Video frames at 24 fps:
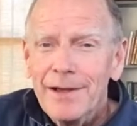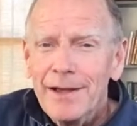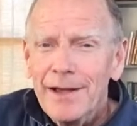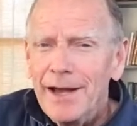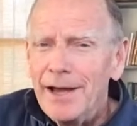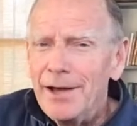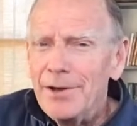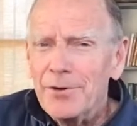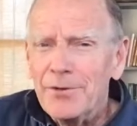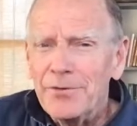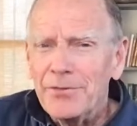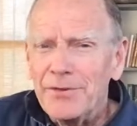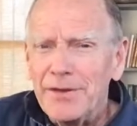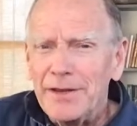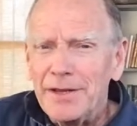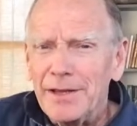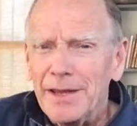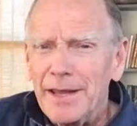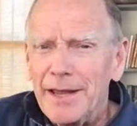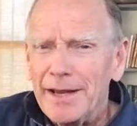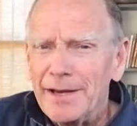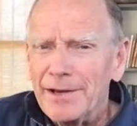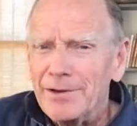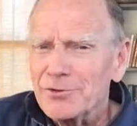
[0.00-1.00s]
I don't think
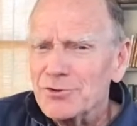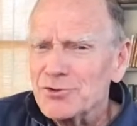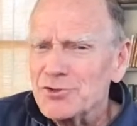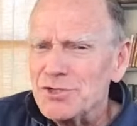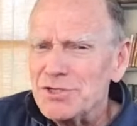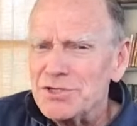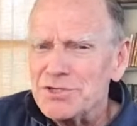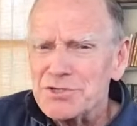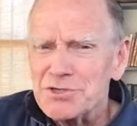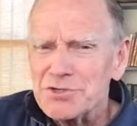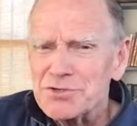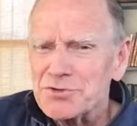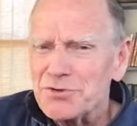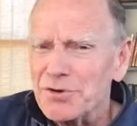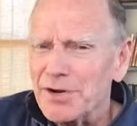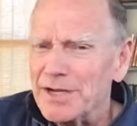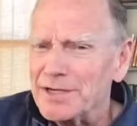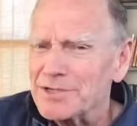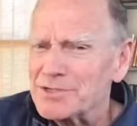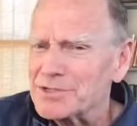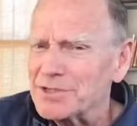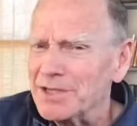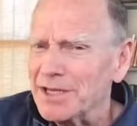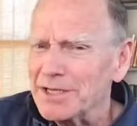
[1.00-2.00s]
like Jesus
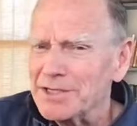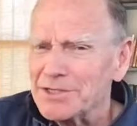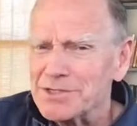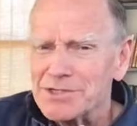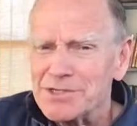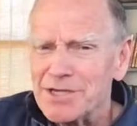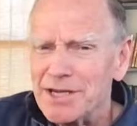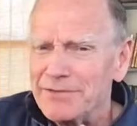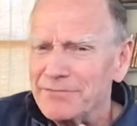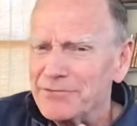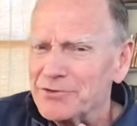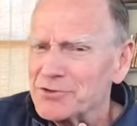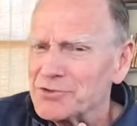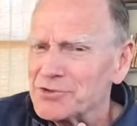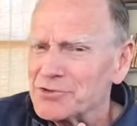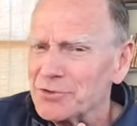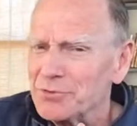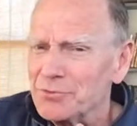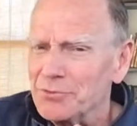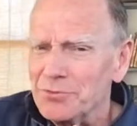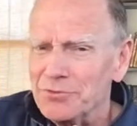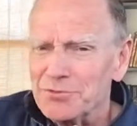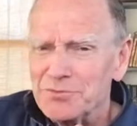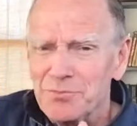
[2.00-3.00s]
Christ likes saving
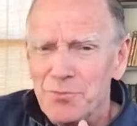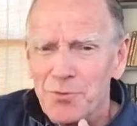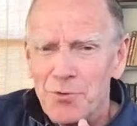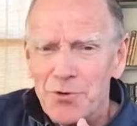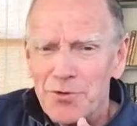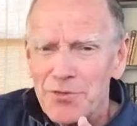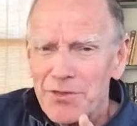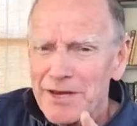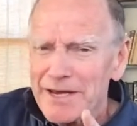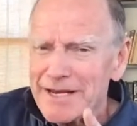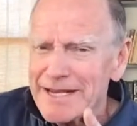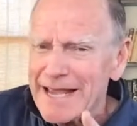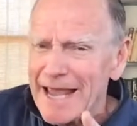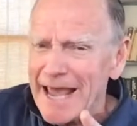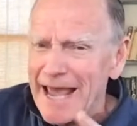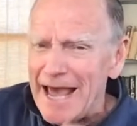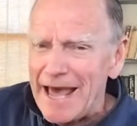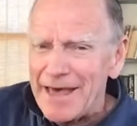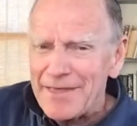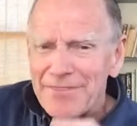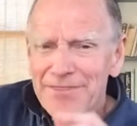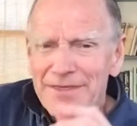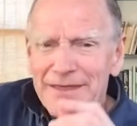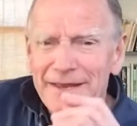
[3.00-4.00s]
souls more than
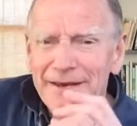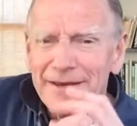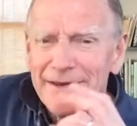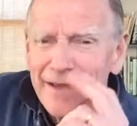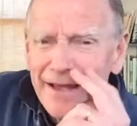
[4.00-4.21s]
Kathy and